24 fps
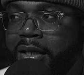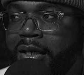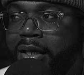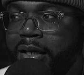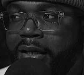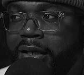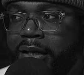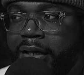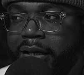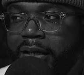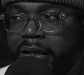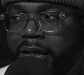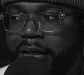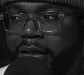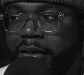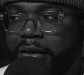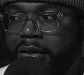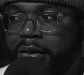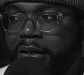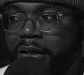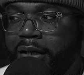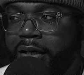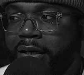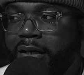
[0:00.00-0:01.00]

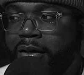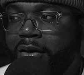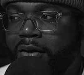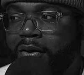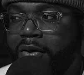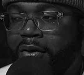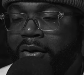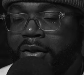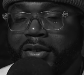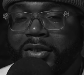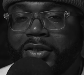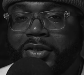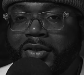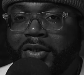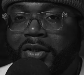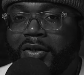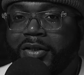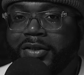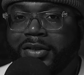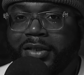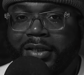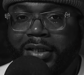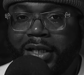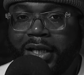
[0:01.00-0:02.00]
And all the
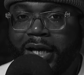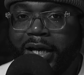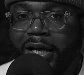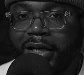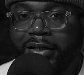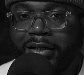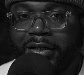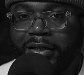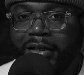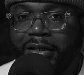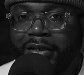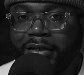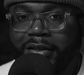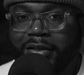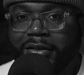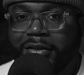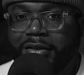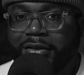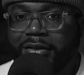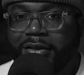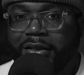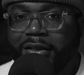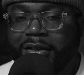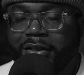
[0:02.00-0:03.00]
stars align in
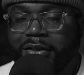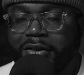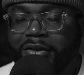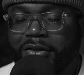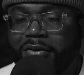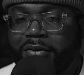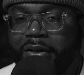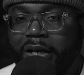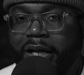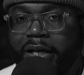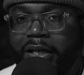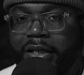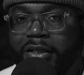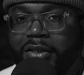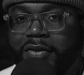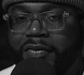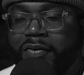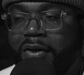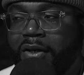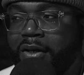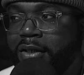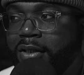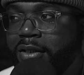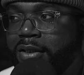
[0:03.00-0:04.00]
this in this track as
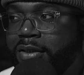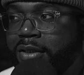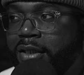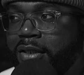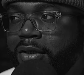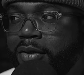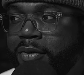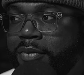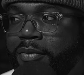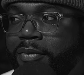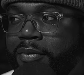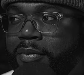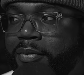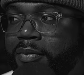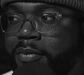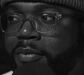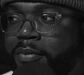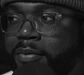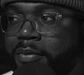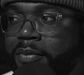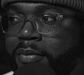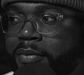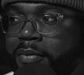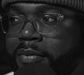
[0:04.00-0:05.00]
far as um,
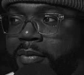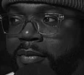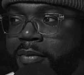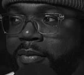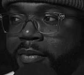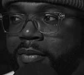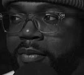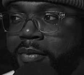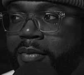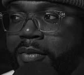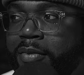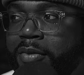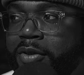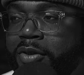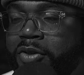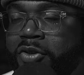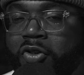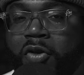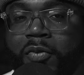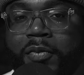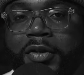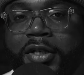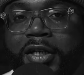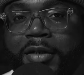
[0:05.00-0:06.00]

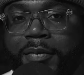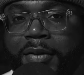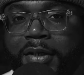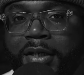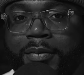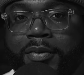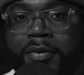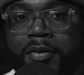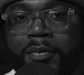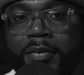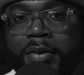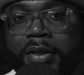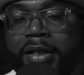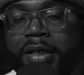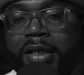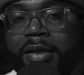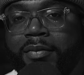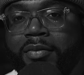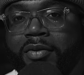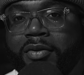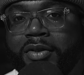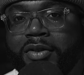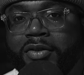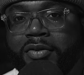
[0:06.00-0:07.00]
so many people being
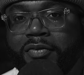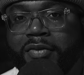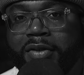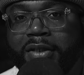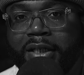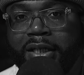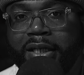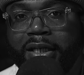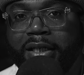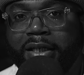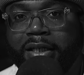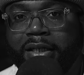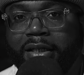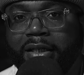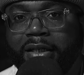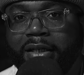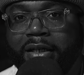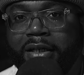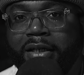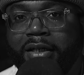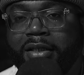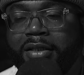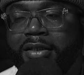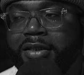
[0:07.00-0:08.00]
able to relate
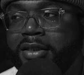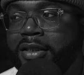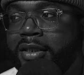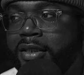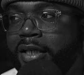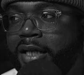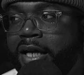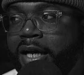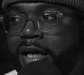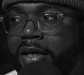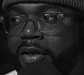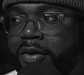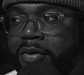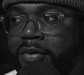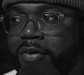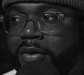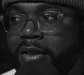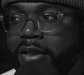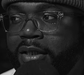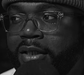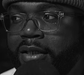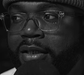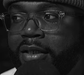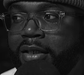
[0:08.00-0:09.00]
to not
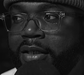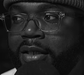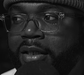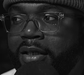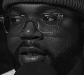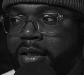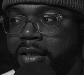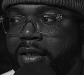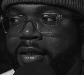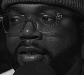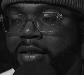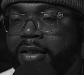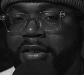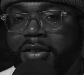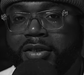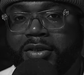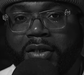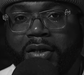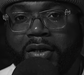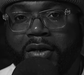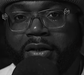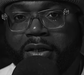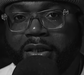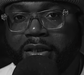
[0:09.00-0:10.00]
only the
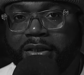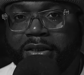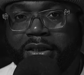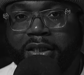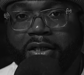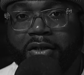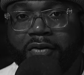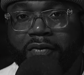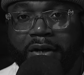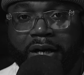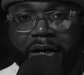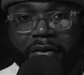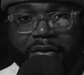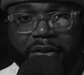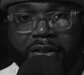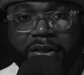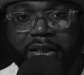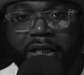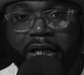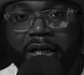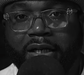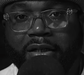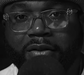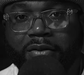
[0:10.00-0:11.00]
song itself, how it
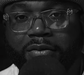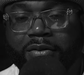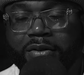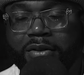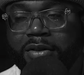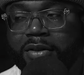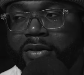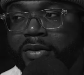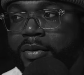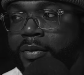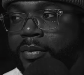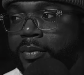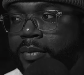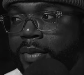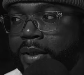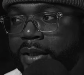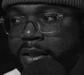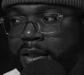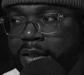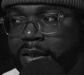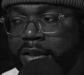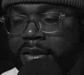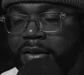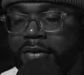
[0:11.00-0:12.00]
sounds, but
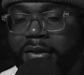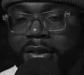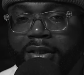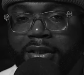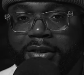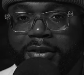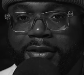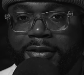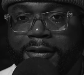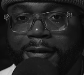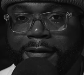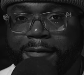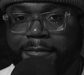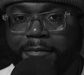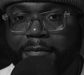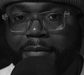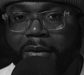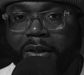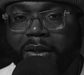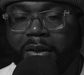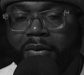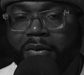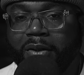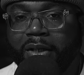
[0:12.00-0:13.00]
the lyrics.
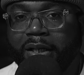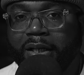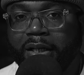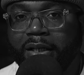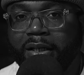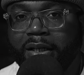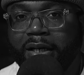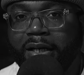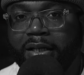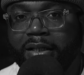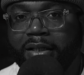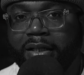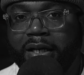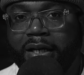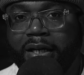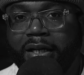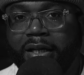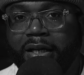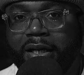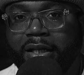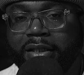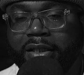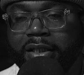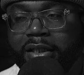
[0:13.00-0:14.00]
Okay, I,
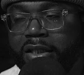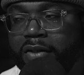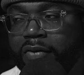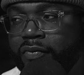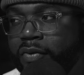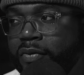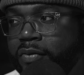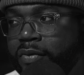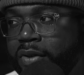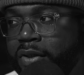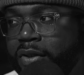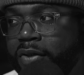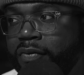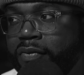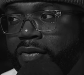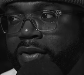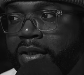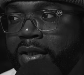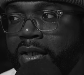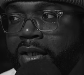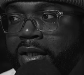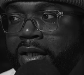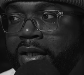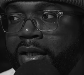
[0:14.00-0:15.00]
I think if you lived